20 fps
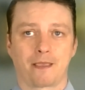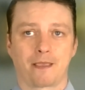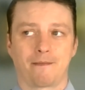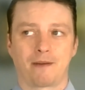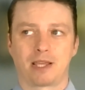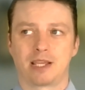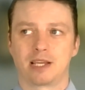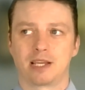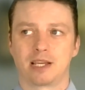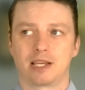
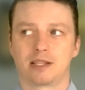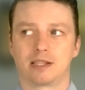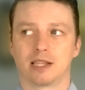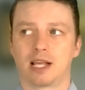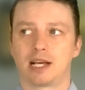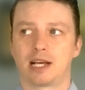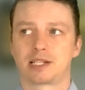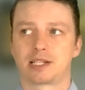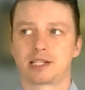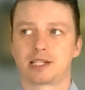I think
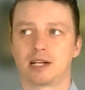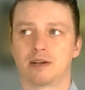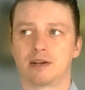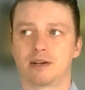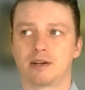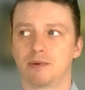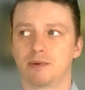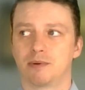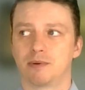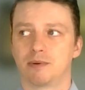last I
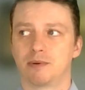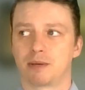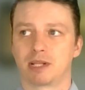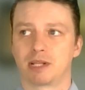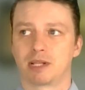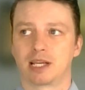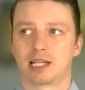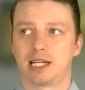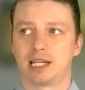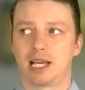heard there was
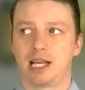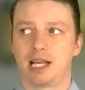something like an